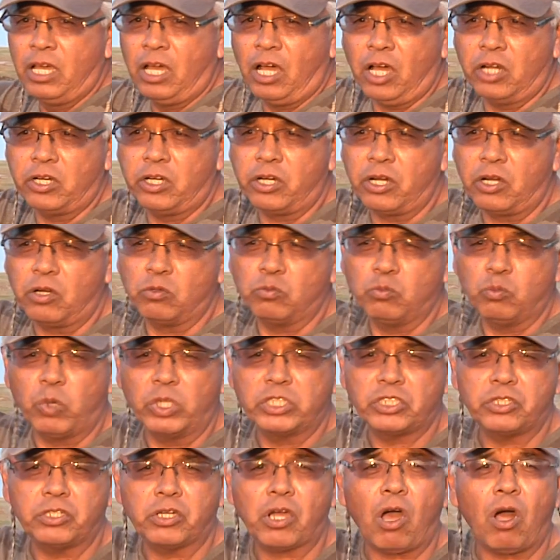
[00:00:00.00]
under
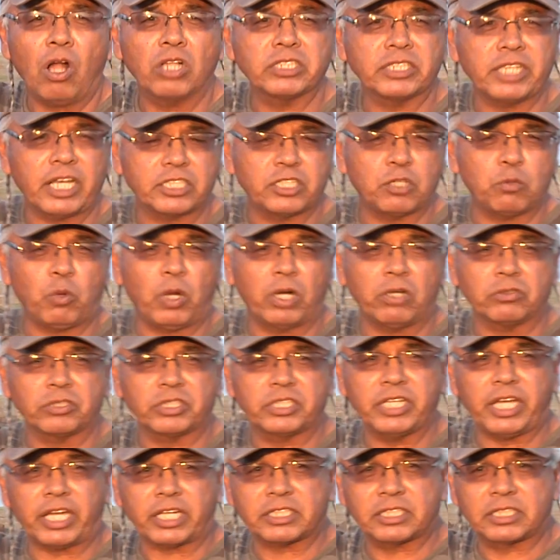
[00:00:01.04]
what you call Section
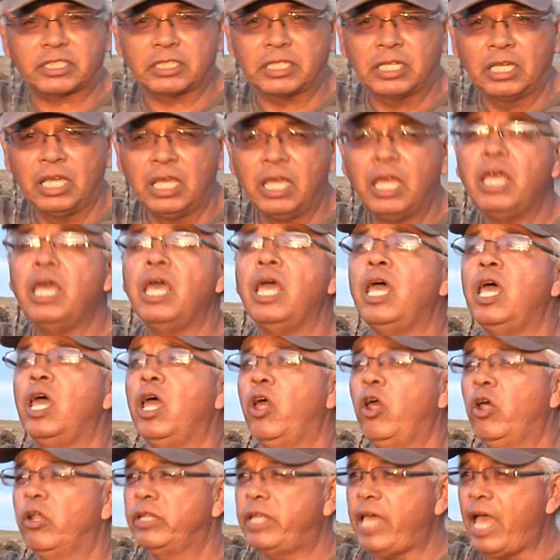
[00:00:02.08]
106.
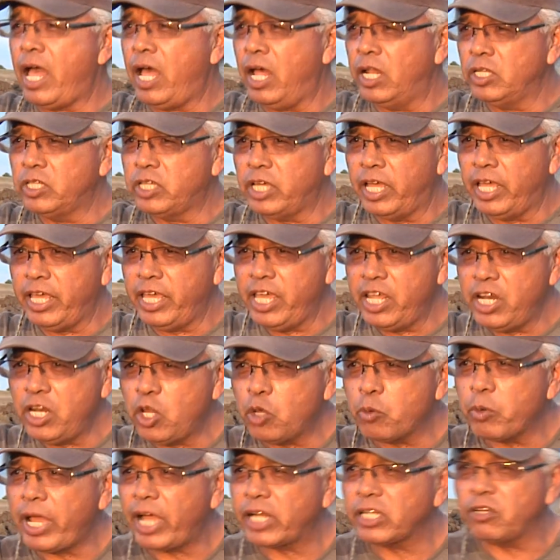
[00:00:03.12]
The
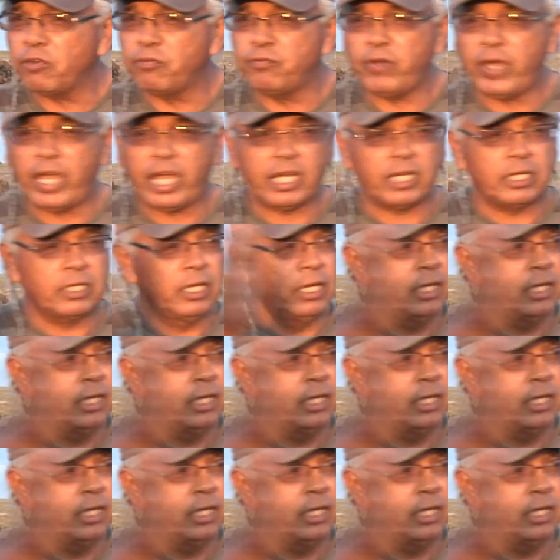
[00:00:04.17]
indirect effect